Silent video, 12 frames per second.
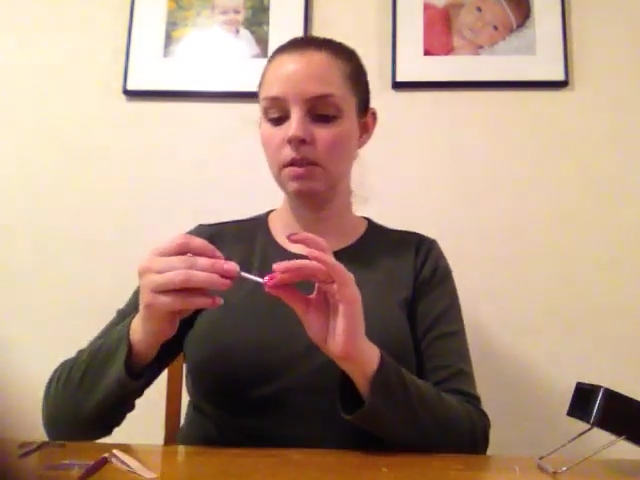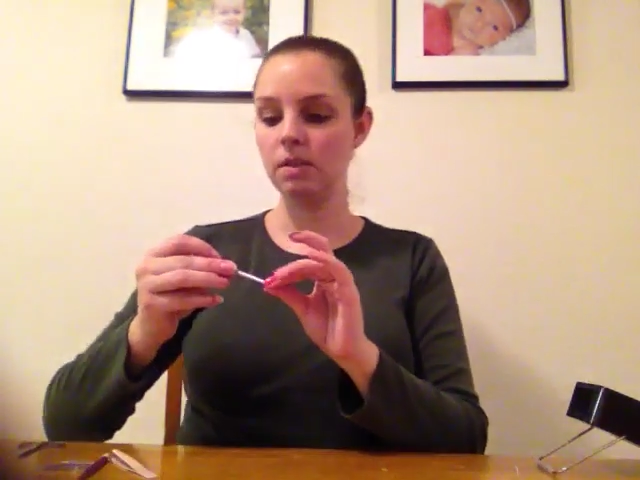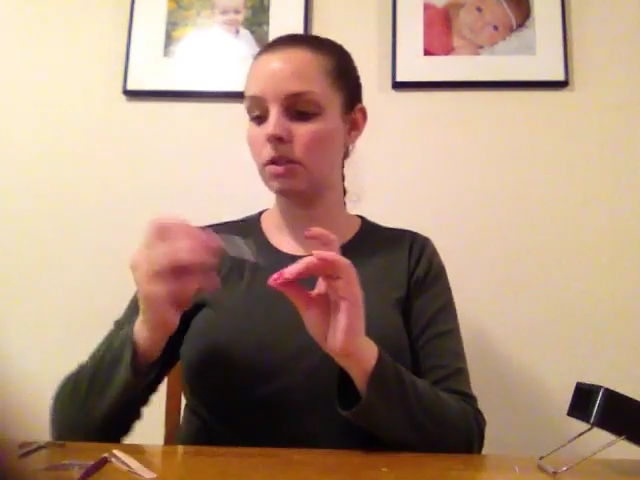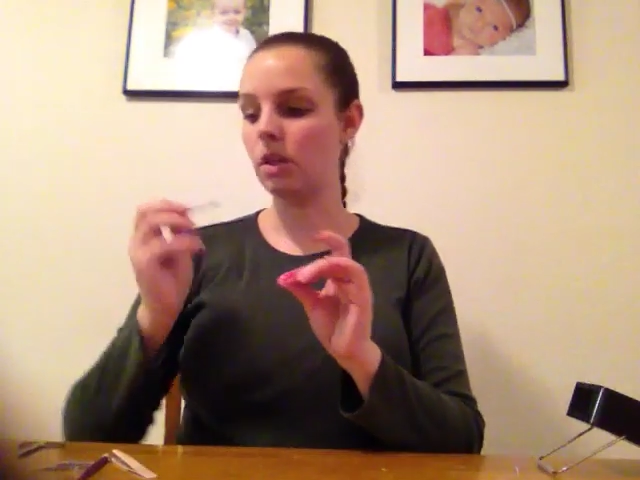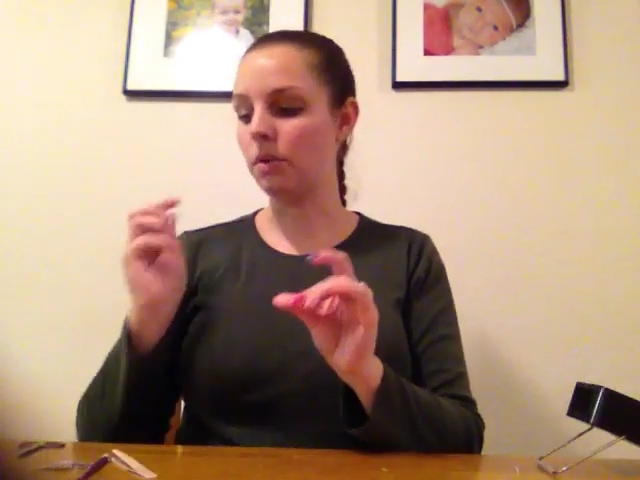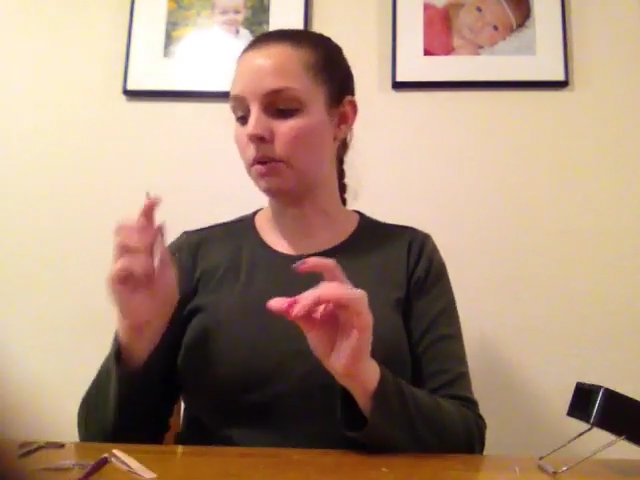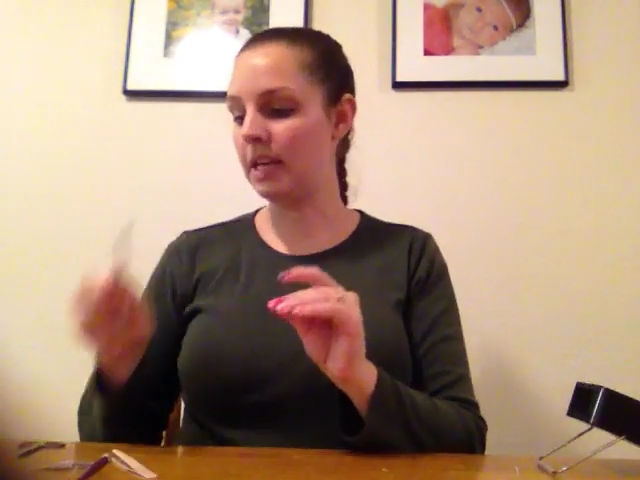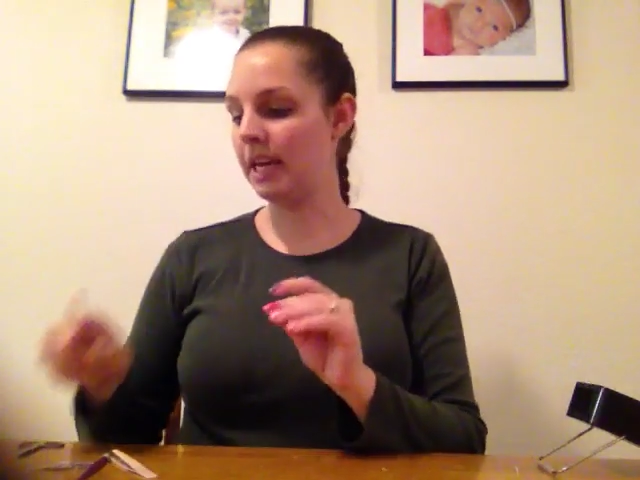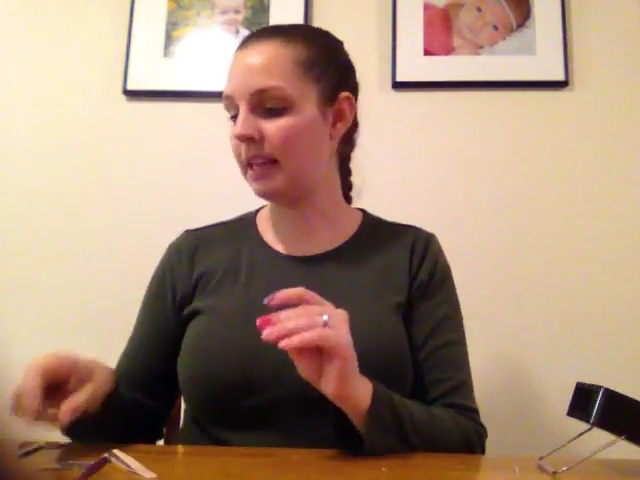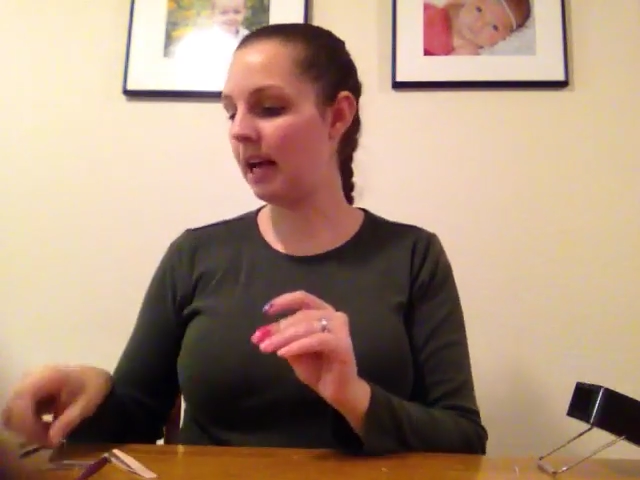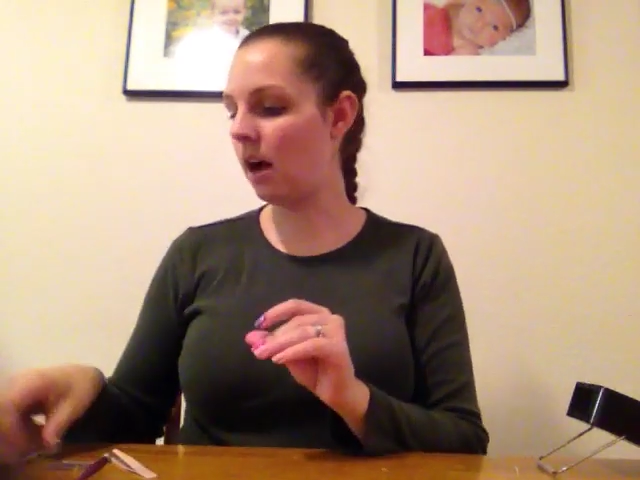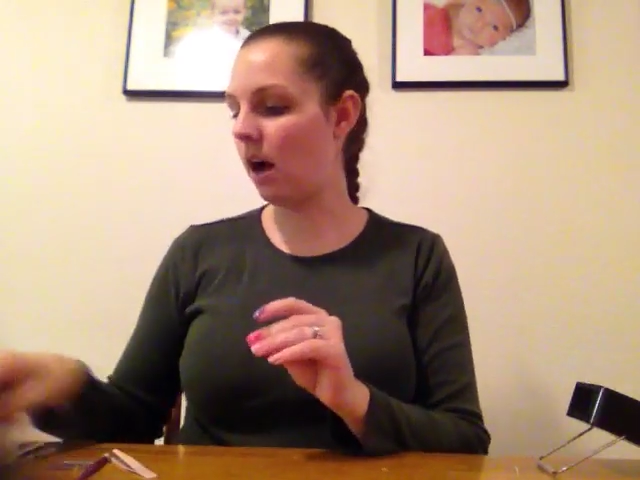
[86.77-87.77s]
So take
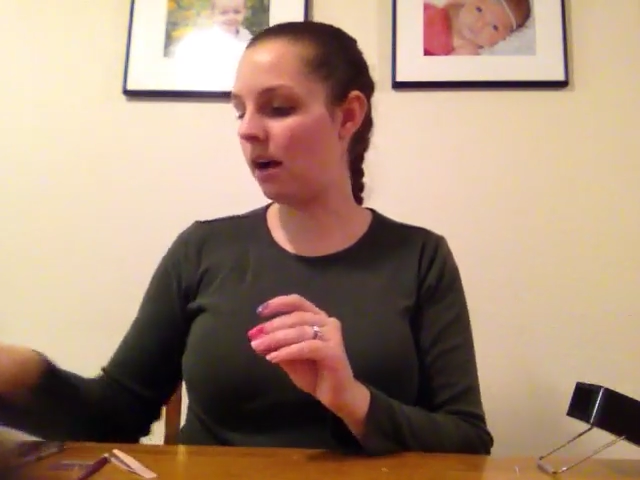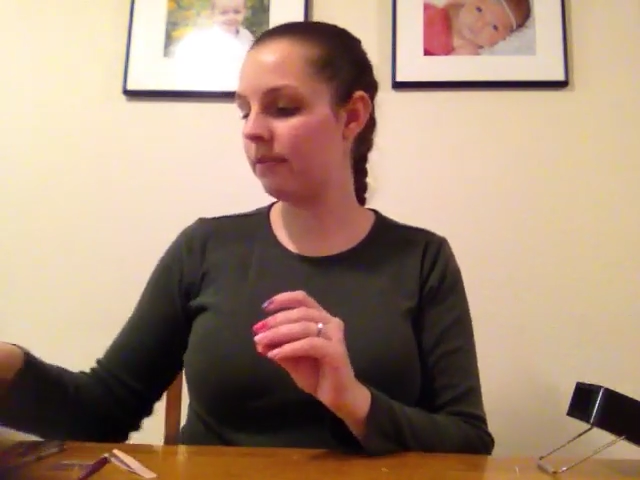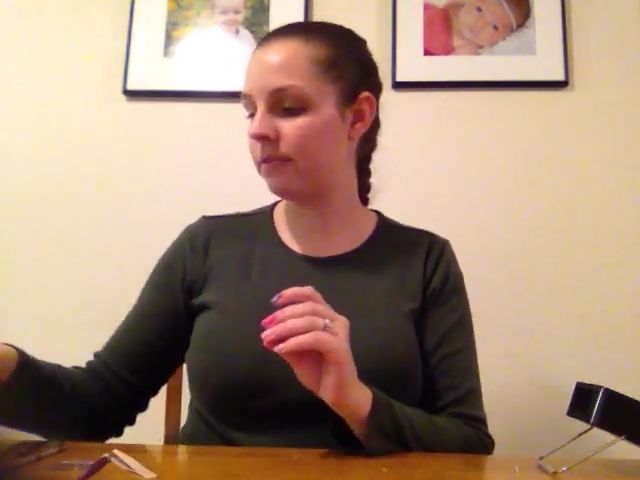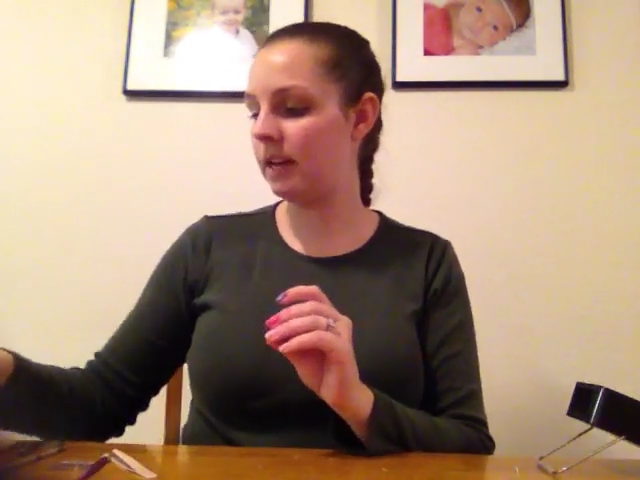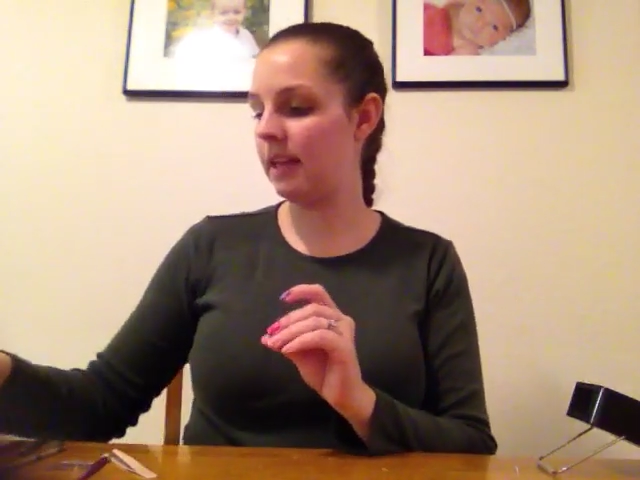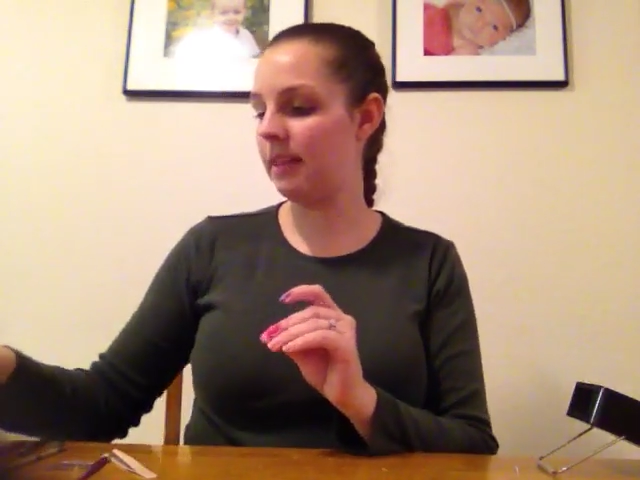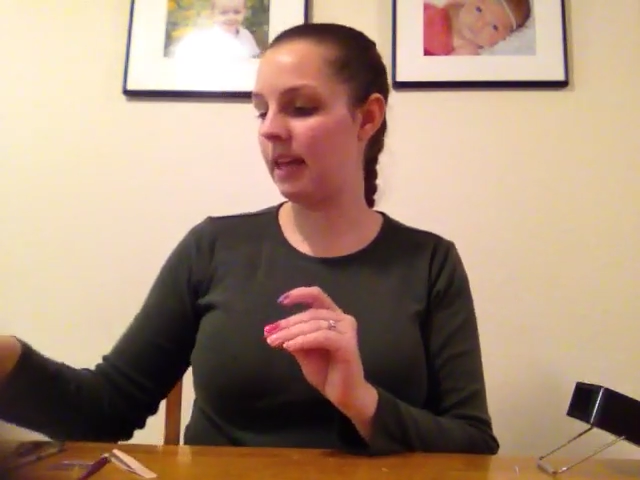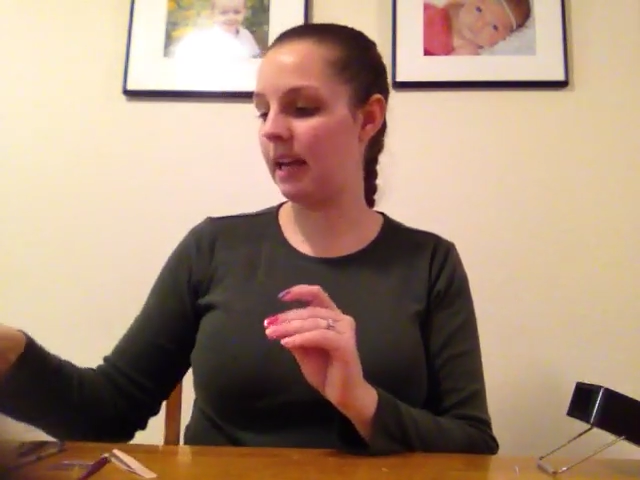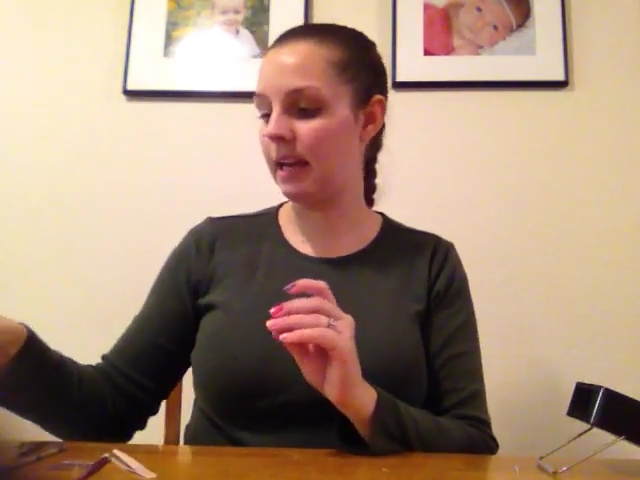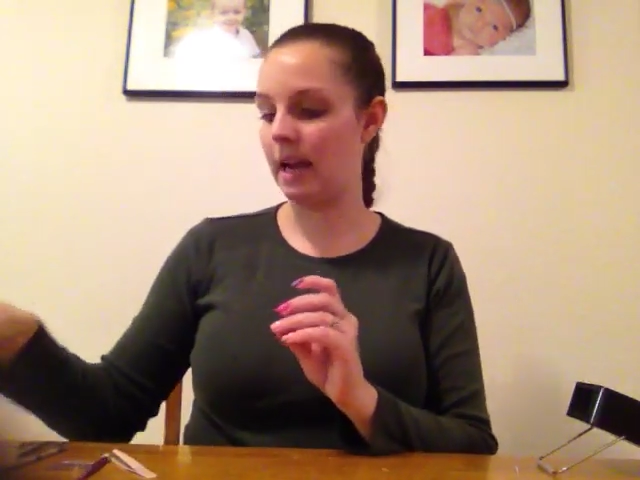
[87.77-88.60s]
that off, and then